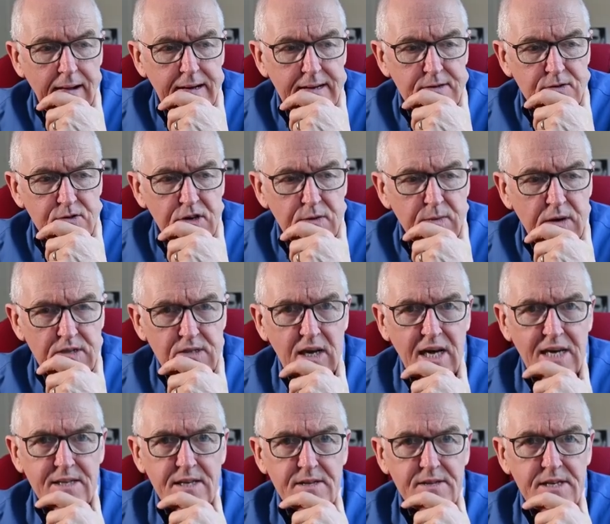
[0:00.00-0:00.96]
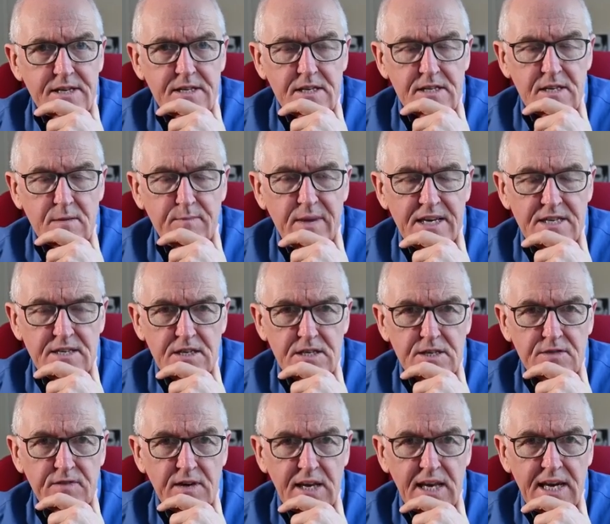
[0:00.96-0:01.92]
it's almost like that this is a
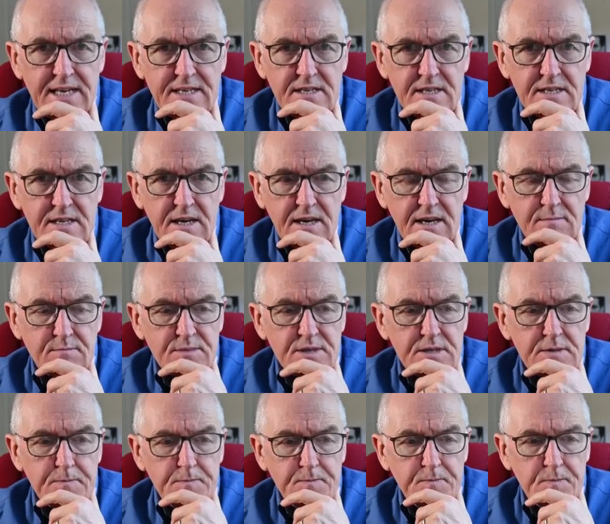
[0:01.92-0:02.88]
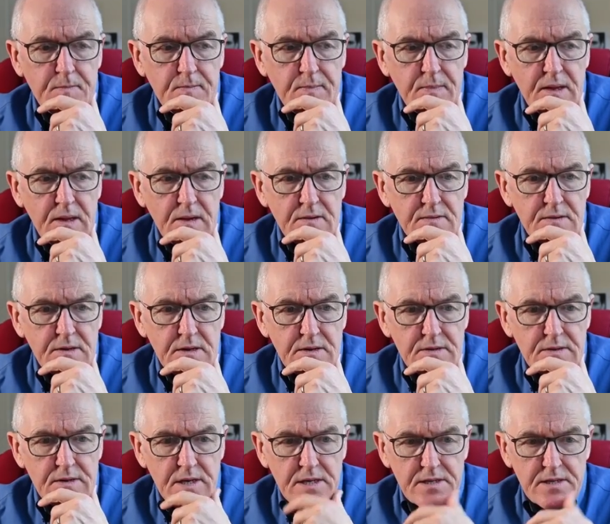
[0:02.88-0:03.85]
message for later times,
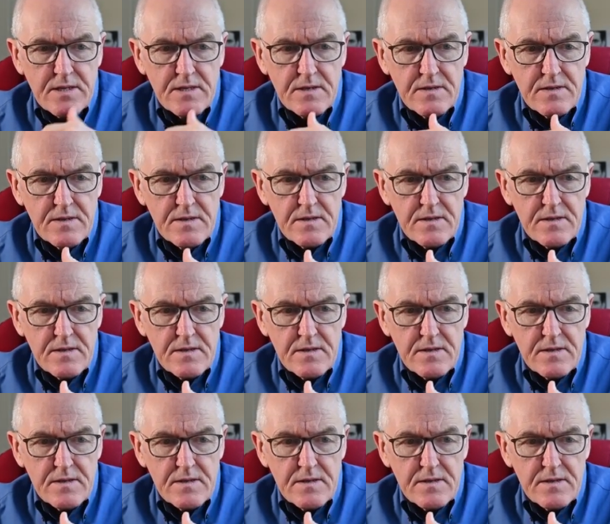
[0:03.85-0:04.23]
that